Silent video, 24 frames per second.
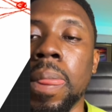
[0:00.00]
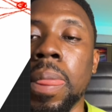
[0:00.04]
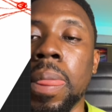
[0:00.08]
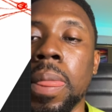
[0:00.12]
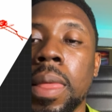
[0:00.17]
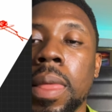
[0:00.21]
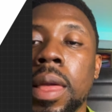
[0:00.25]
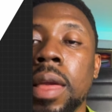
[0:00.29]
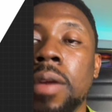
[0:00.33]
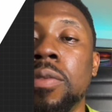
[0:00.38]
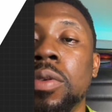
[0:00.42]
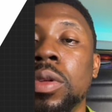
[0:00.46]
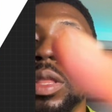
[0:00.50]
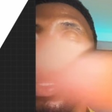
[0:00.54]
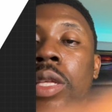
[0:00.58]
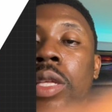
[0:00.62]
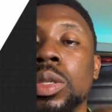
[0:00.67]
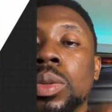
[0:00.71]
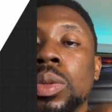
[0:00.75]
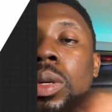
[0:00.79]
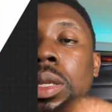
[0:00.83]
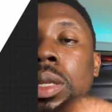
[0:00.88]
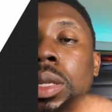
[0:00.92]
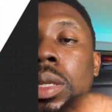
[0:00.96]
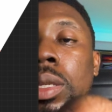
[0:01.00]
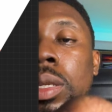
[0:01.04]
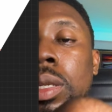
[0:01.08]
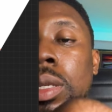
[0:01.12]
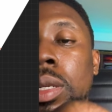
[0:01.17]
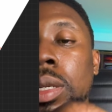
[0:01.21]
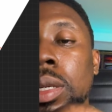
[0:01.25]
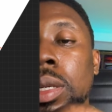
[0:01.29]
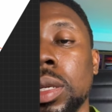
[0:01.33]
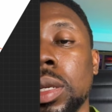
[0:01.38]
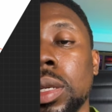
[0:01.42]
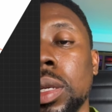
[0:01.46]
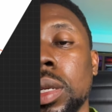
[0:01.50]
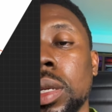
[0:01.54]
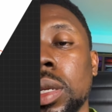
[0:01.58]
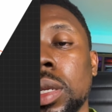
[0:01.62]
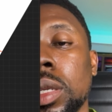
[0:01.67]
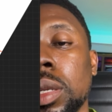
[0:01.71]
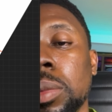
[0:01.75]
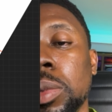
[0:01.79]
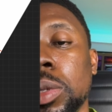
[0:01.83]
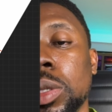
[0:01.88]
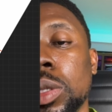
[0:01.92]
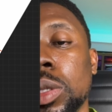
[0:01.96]
Even this one.
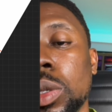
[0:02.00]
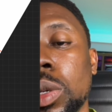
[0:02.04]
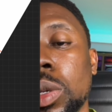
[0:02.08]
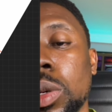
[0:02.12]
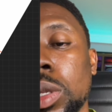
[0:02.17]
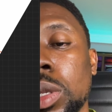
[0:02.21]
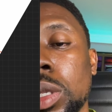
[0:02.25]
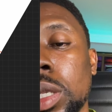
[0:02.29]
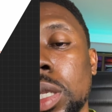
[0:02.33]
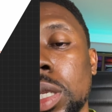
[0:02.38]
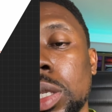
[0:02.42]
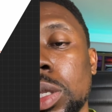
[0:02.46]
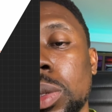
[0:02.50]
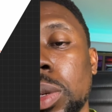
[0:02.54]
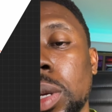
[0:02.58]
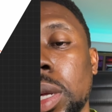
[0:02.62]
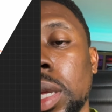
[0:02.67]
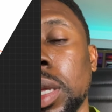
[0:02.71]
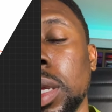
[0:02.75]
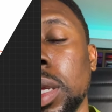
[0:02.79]
Supposed to go this way.